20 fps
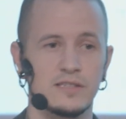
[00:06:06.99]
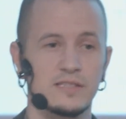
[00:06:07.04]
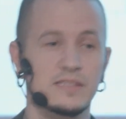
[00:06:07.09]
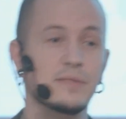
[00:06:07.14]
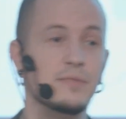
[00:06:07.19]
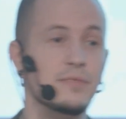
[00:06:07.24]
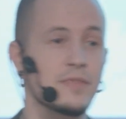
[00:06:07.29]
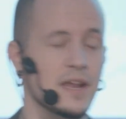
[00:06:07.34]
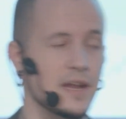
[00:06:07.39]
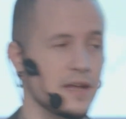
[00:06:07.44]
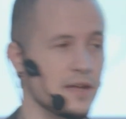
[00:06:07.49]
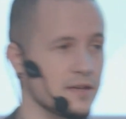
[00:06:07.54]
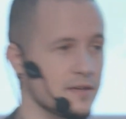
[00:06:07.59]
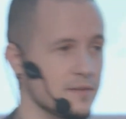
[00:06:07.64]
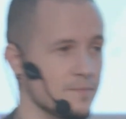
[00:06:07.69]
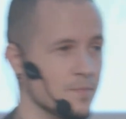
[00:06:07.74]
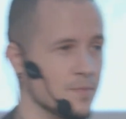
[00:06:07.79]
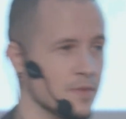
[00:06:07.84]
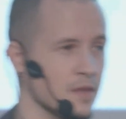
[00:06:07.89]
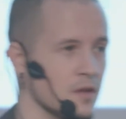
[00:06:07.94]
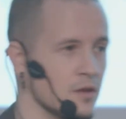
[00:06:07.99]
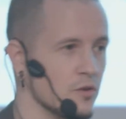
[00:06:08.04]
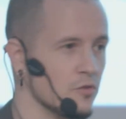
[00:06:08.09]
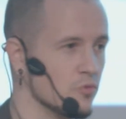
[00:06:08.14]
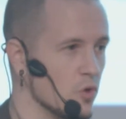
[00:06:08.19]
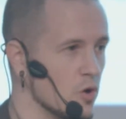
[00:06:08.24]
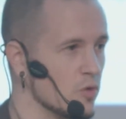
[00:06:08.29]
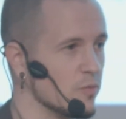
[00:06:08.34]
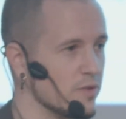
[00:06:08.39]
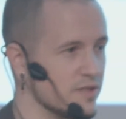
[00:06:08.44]
synthetic,
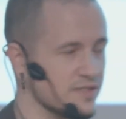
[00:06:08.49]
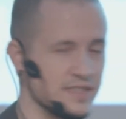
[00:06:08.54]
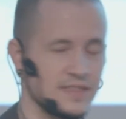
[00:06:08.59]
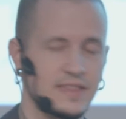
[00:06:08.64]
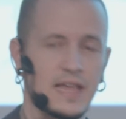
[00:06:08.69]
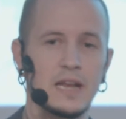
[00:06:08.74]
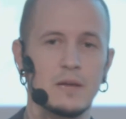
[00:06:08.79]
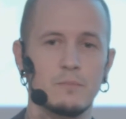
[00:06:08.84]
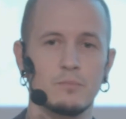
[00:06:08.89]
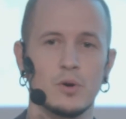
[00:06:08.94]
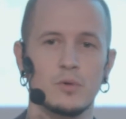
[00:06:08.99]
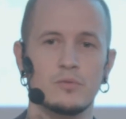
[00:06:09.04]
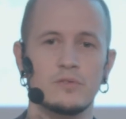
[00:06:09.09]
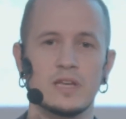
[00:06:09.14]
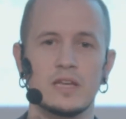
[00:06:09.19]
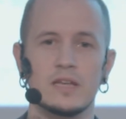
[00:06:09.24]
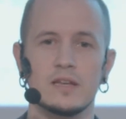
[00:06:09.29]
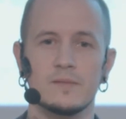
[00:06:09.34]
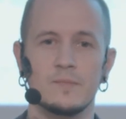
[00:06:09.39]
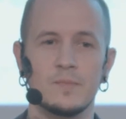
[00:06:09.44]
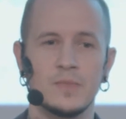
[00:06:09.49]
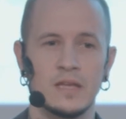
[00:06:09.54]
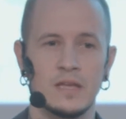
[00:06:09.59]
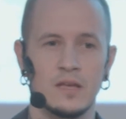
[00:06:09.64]
grown with synthetic protein.